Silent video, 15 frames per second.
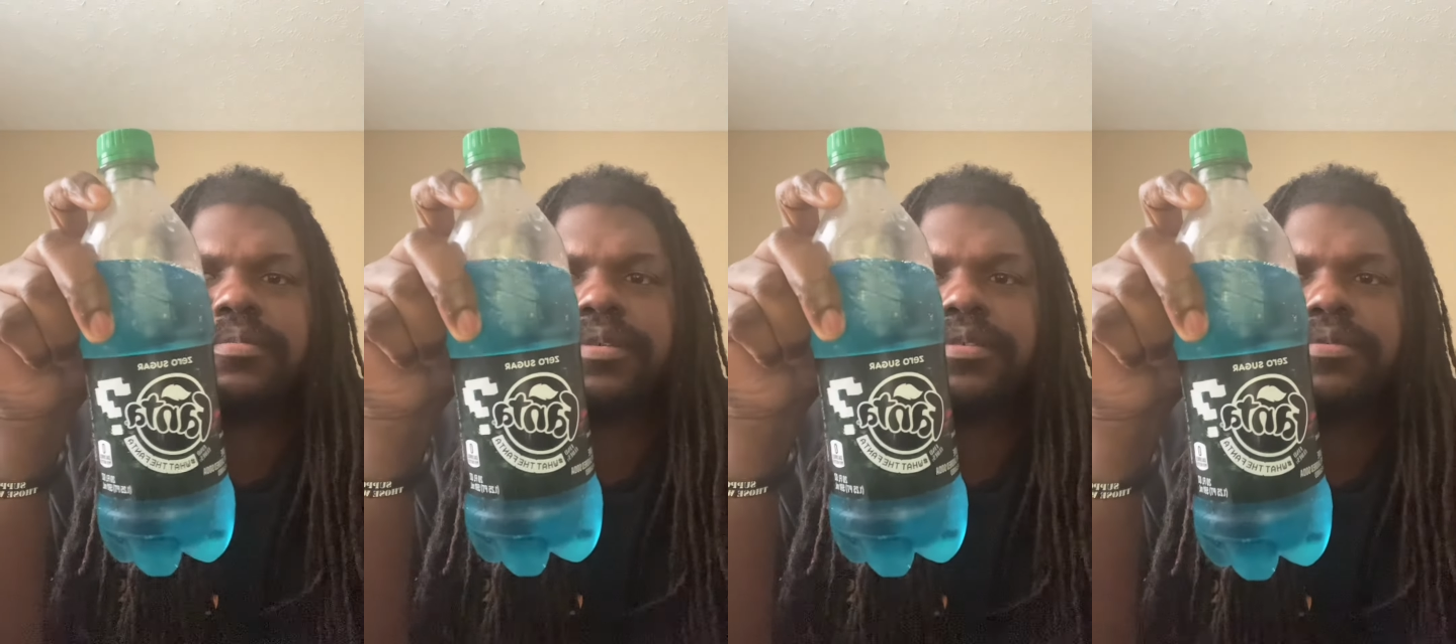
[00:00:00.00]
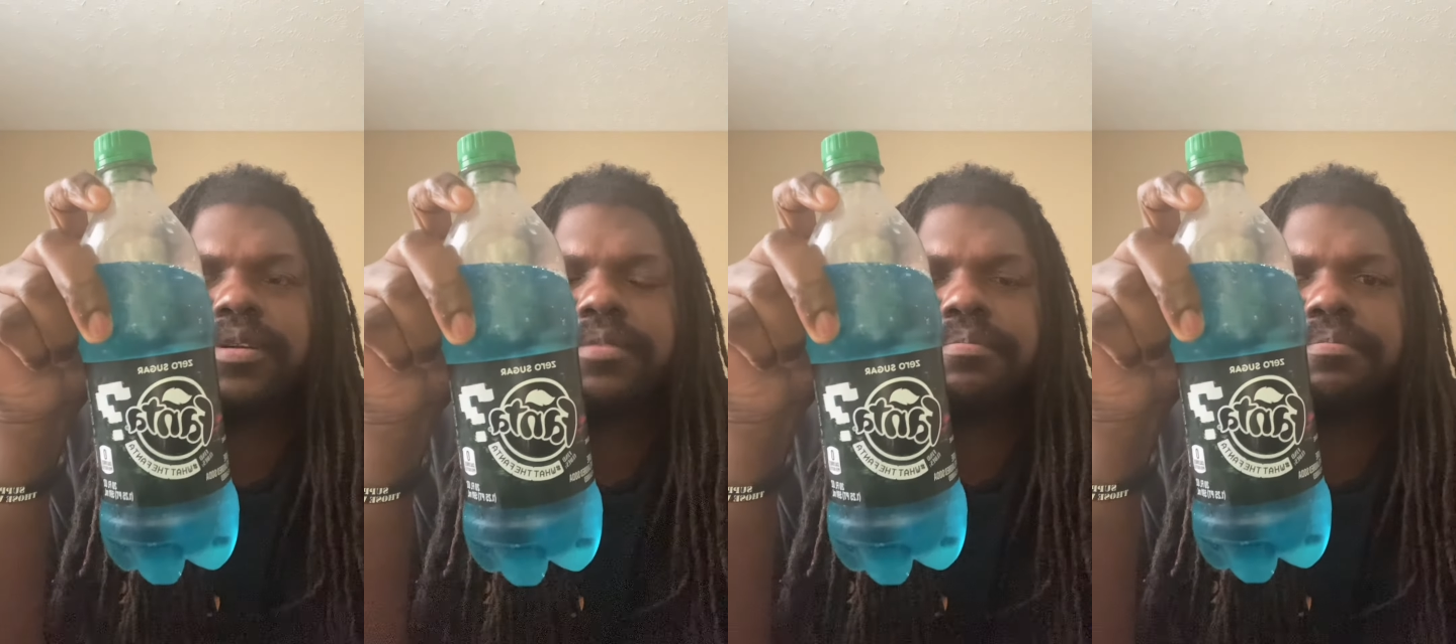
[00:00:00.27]
but
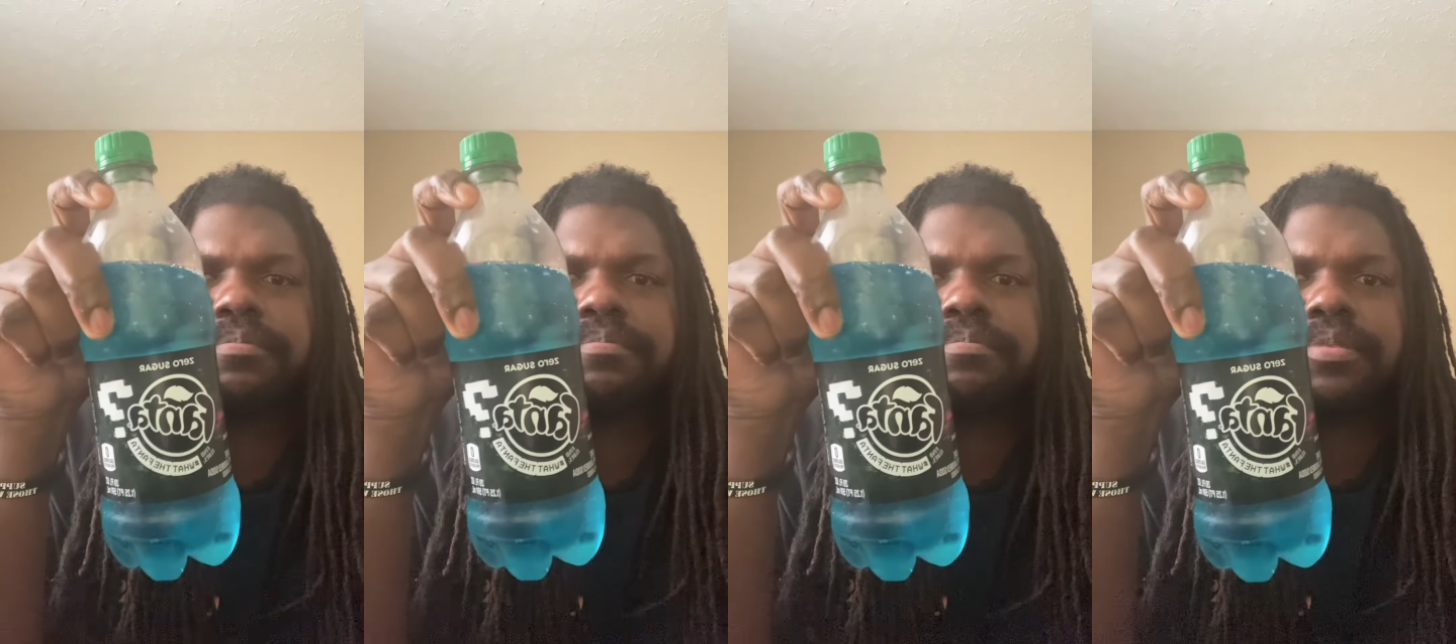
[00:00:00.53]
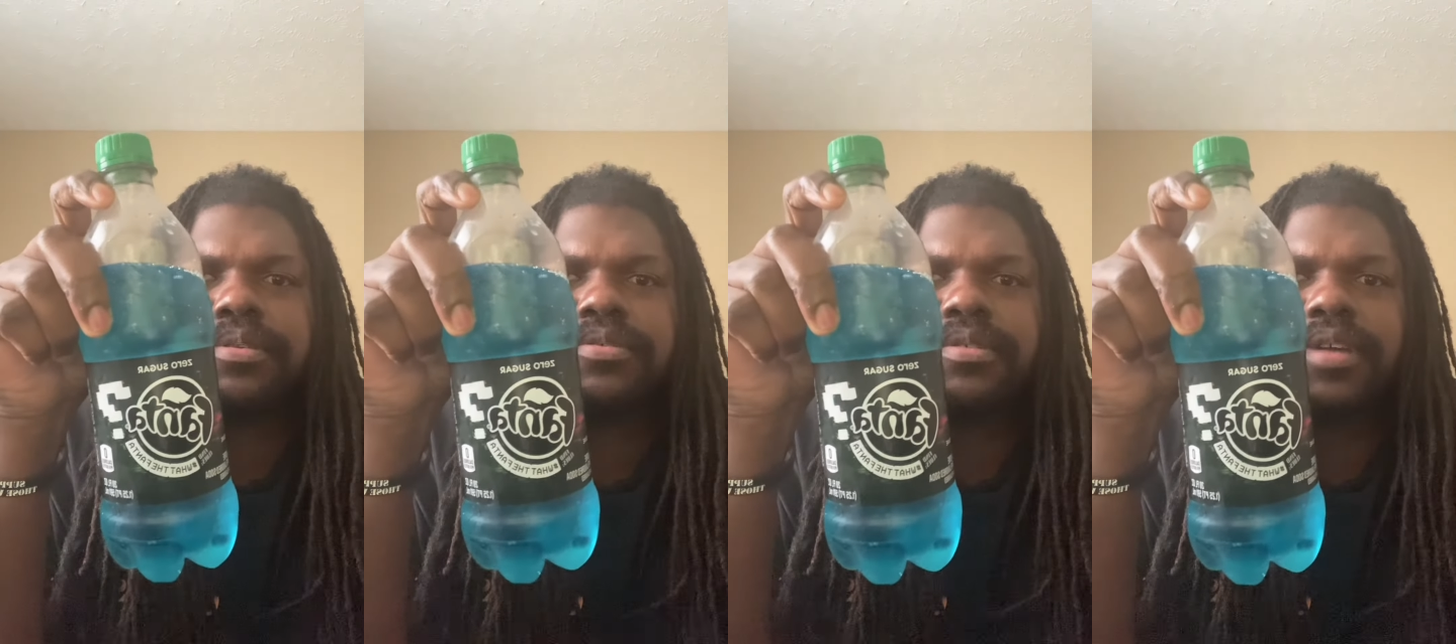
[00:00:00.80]
with blue